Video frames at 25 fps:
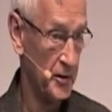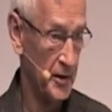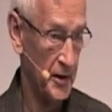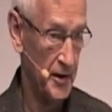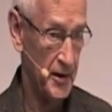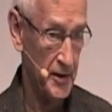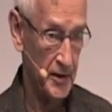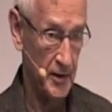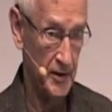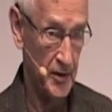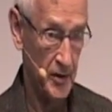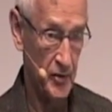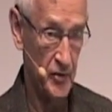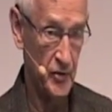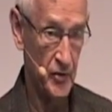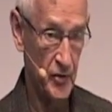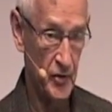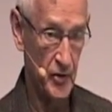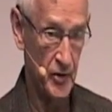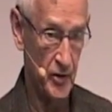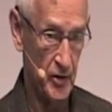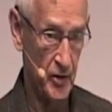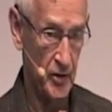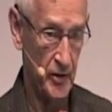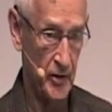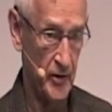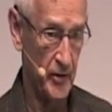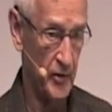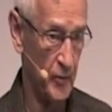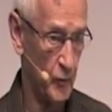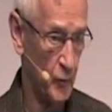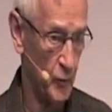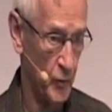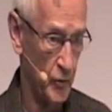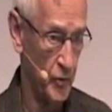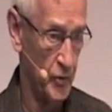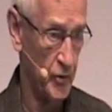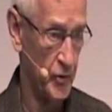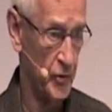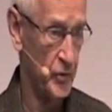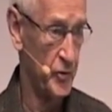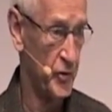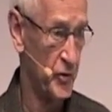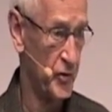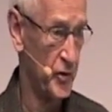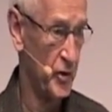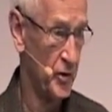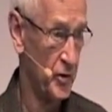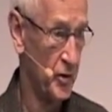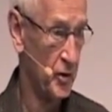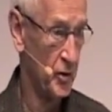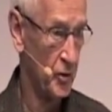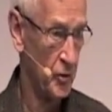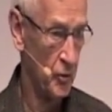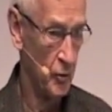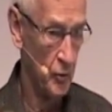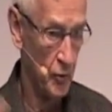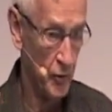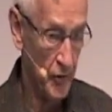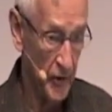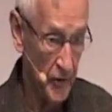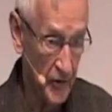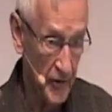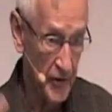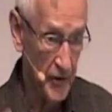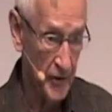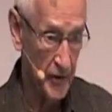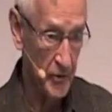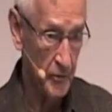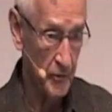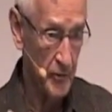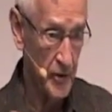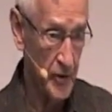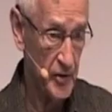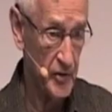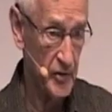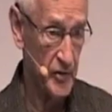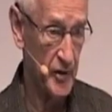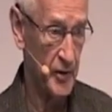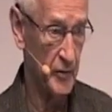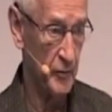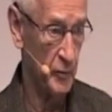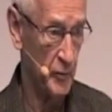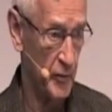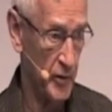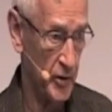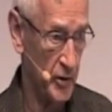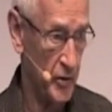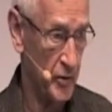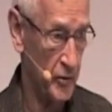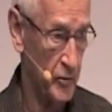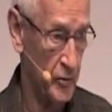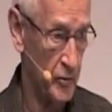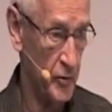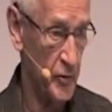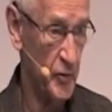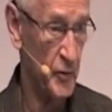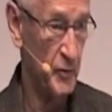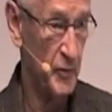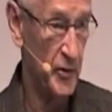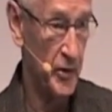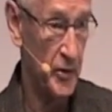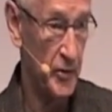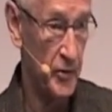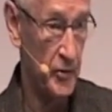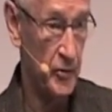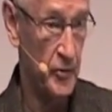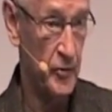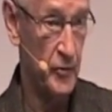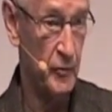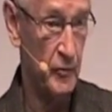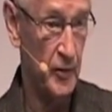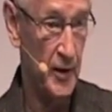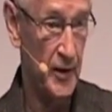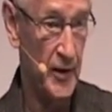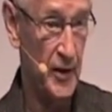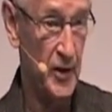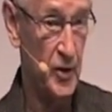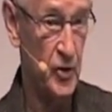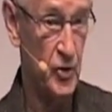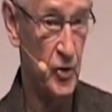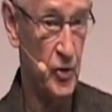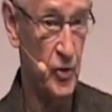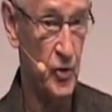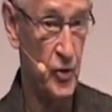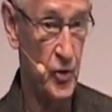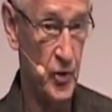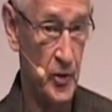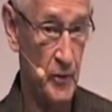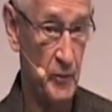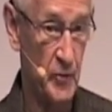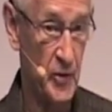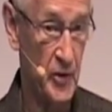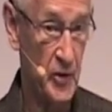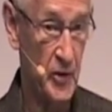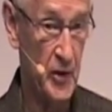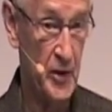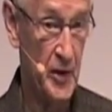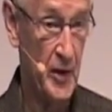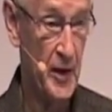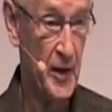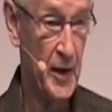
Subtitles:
not necessarily the words or the theories that we use, but those relationships.